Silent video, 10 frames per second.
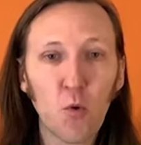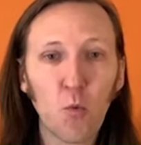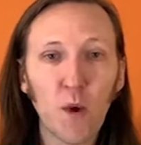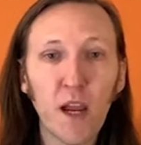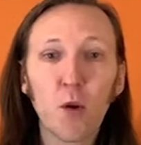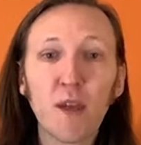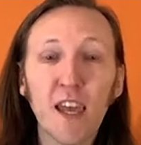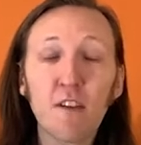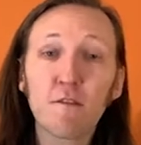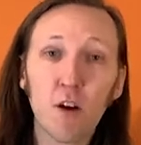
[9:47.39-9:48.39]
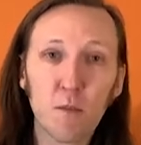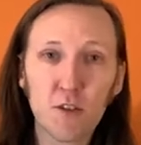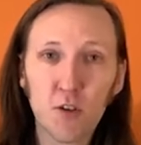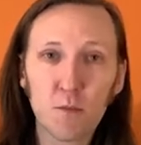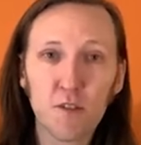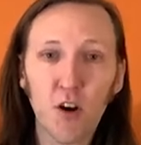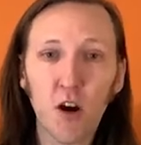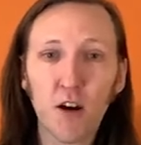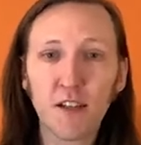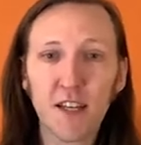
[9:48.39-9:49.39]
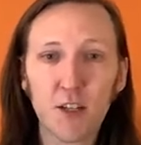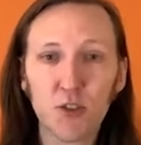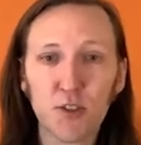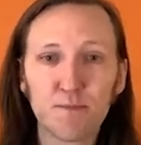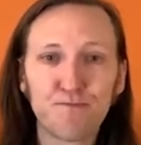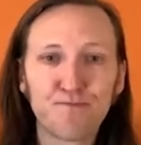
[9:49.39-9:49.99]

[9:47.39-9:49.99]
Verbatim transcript: where we came from in terms of our architecture.